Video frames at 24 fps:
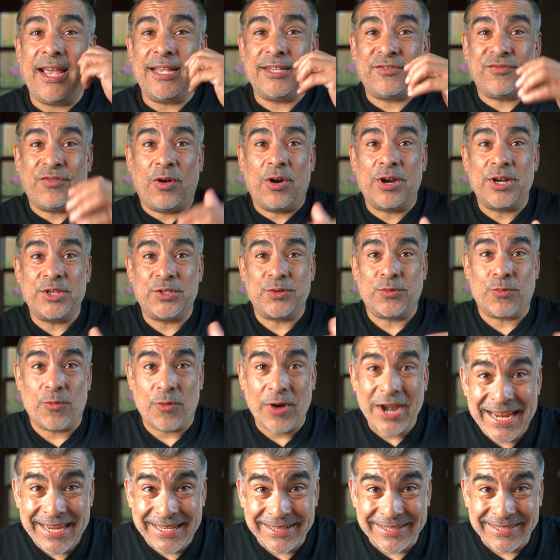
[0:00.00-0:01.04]
far as
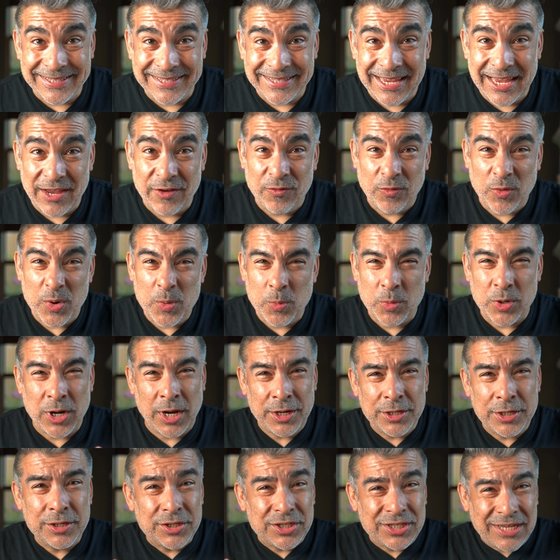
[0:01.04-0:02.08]
rates if we would
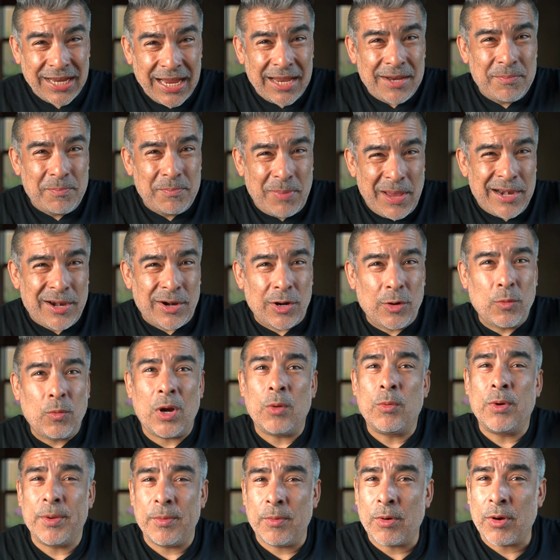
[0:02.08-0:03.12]
understand better
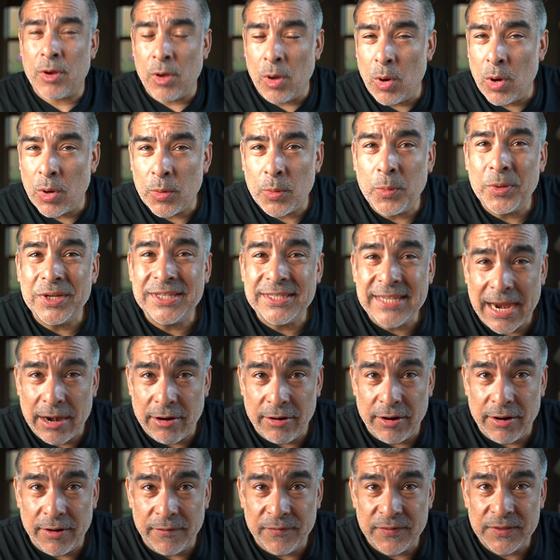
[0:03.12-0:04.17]
where we were going with
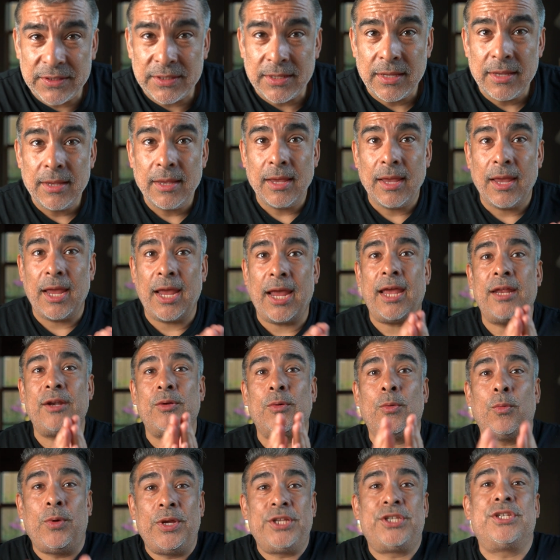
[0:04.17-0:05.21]
tariffs. And
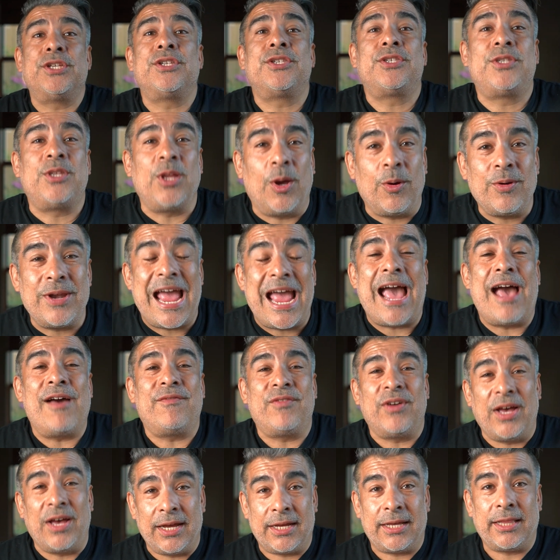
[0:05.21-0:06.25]
we just don't have
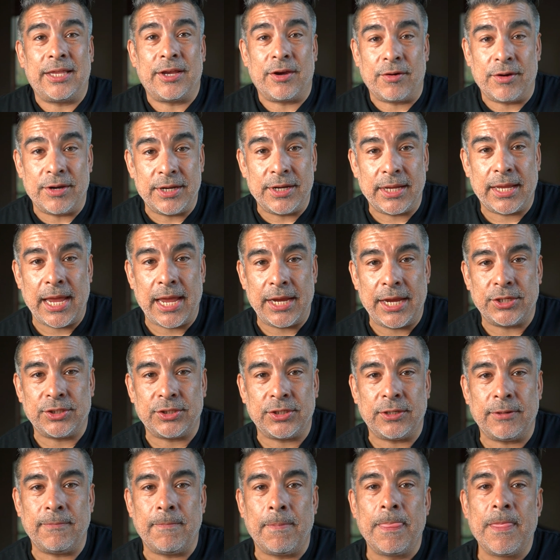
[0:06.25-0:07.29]
a clear
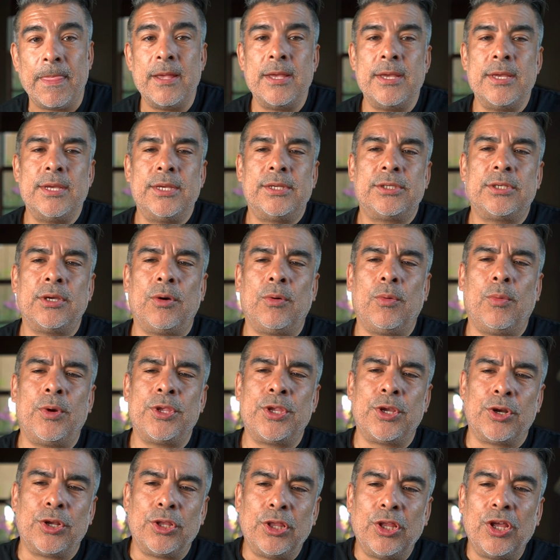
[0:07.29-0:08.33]
indication. So when
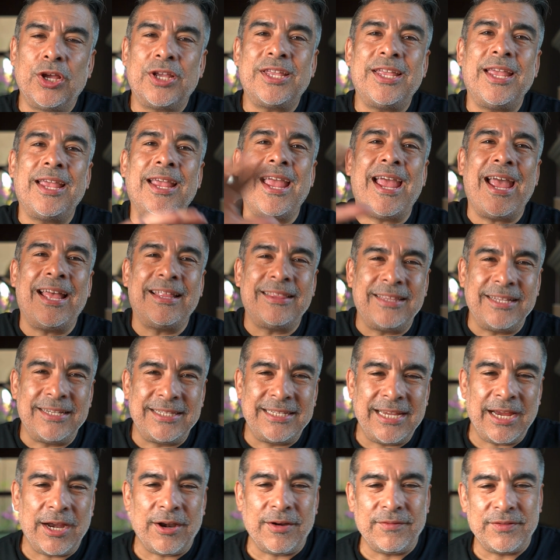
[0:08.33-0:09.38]
you're looking at the
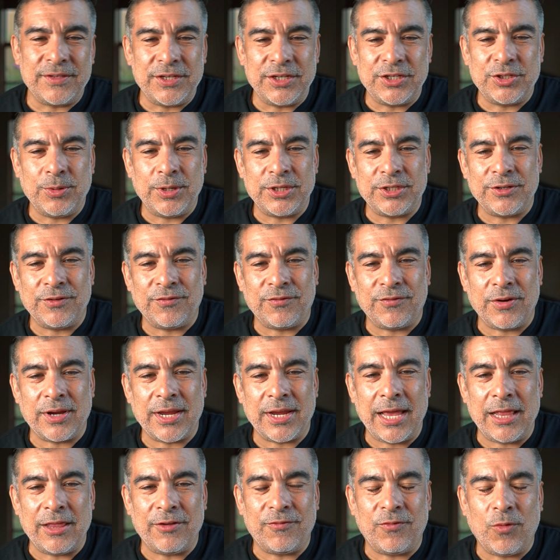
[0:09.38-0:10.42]
tariff situation for
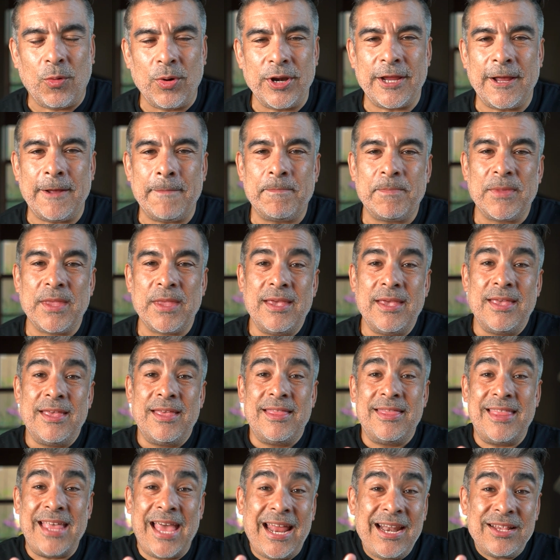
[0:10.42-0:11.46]
California,
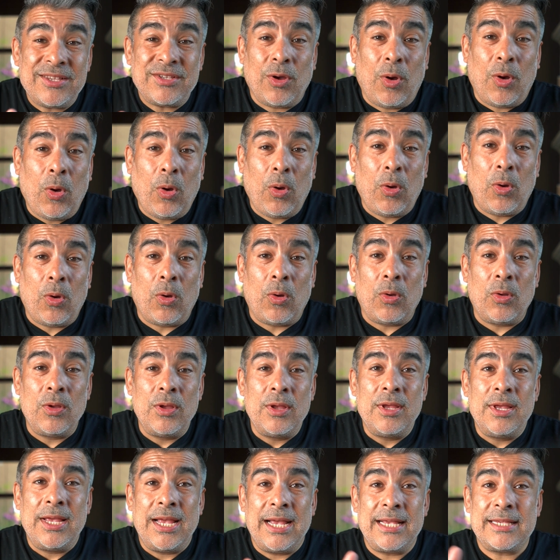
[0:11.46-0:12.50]
that as a whole
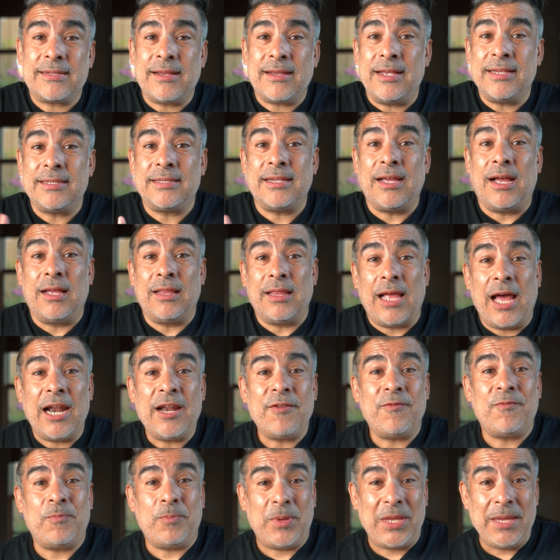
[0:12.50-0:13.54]
has caused a lot
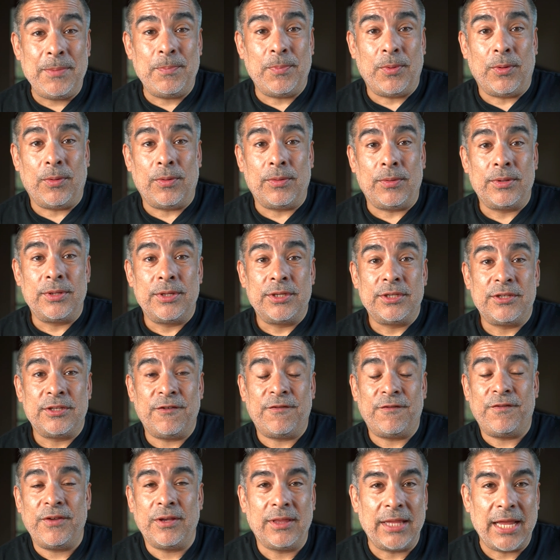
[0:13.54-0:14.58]
of people to
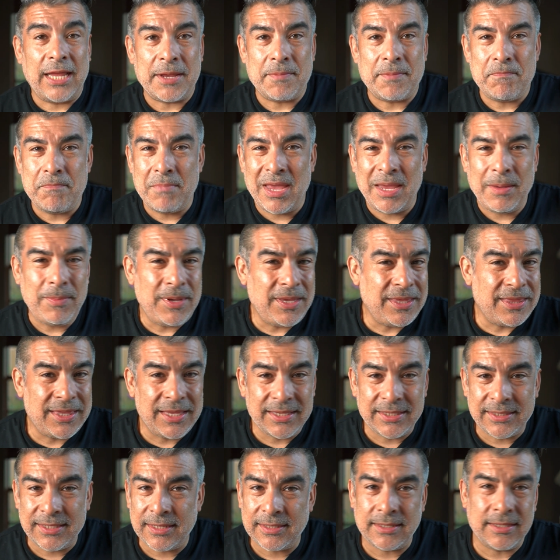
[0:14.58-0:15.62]
feel like maybe
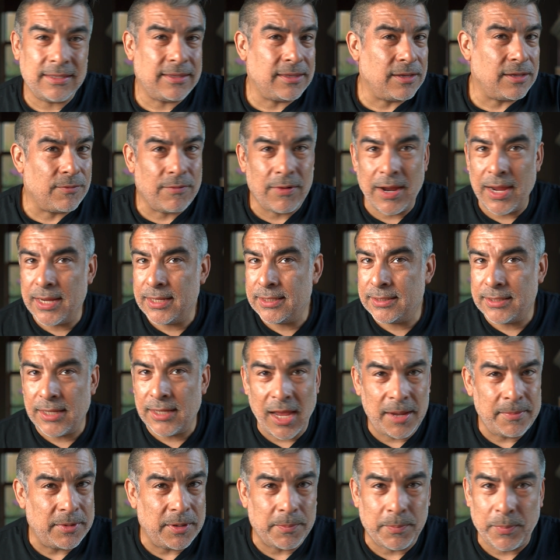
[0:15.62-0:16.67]
this isn't the right
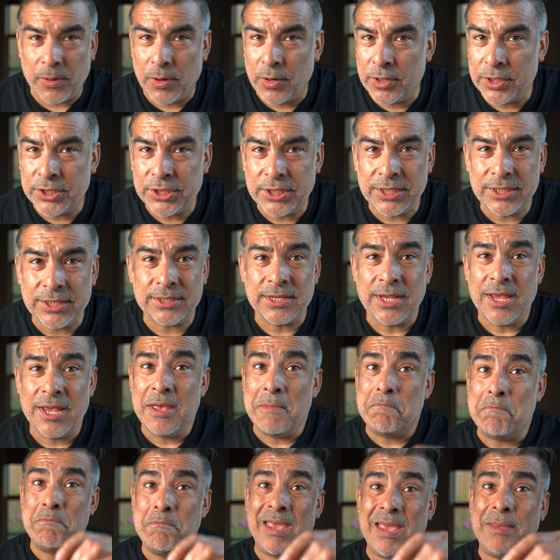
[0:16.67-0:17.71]
time to purchase.
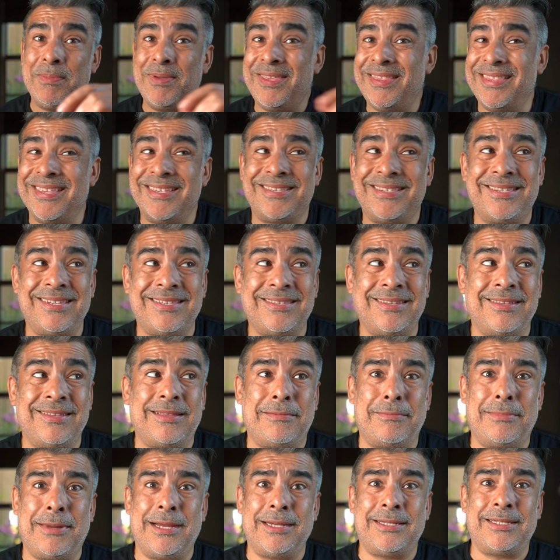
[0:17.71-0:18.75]
Maybe this isn't
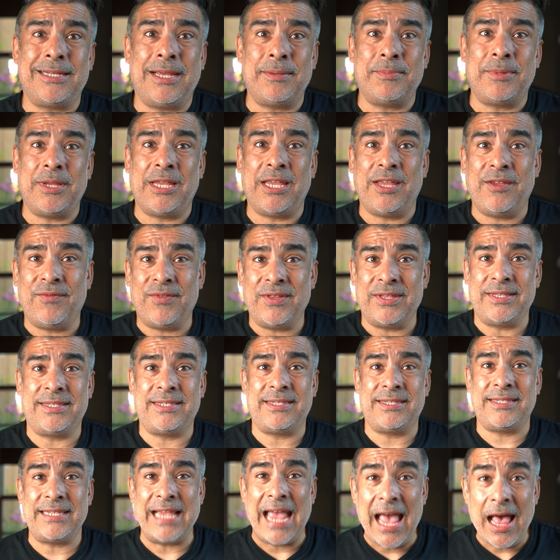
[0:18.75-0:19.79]
the right time to even
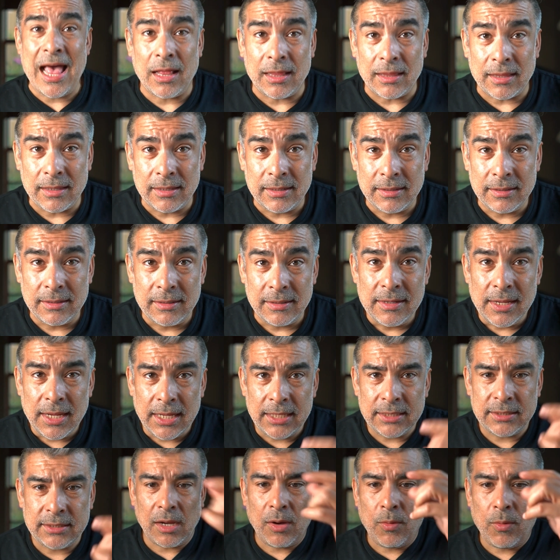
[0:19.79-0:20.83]
sell.
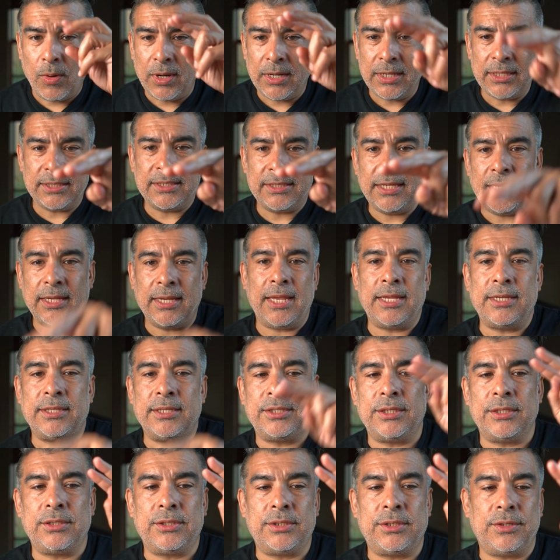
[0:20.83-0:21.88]
And so I want to dig
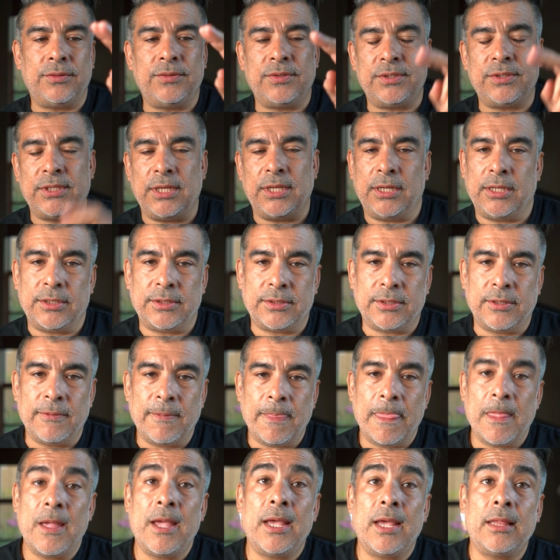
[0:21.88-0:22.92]
into two cities,
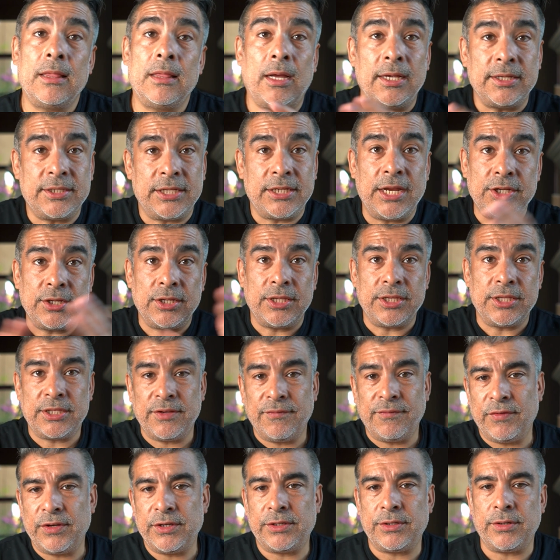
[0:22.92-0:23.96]
Los Angeles
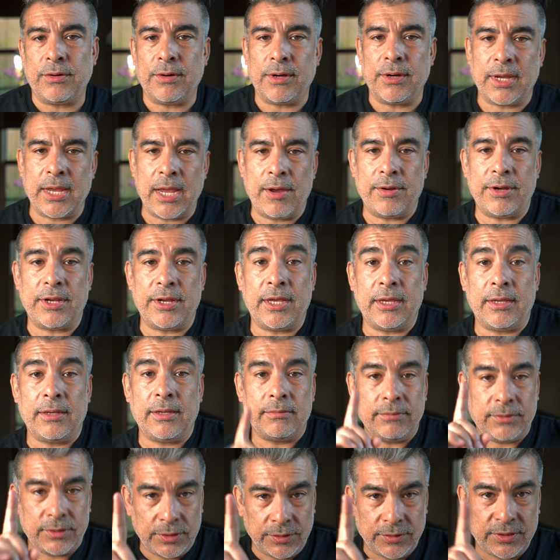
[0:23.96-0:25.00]
and Ventura County,
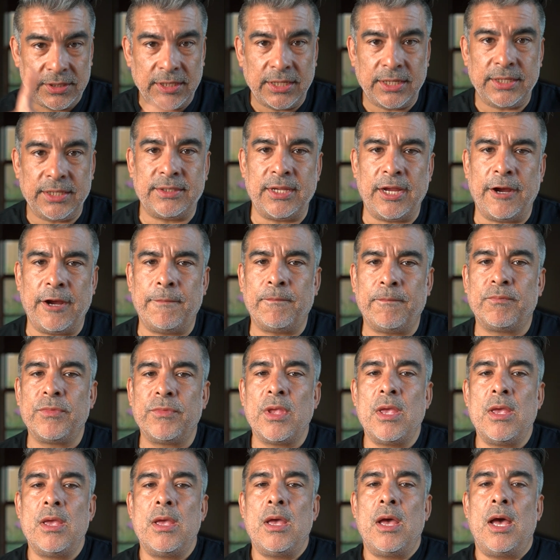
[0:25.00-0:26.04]
two cities there.
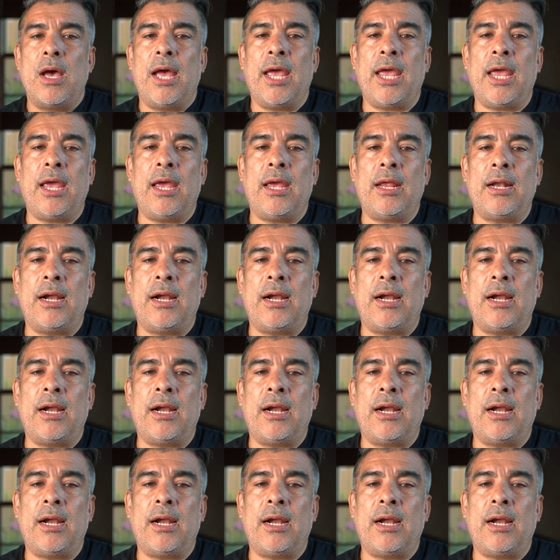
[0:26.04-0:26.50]
And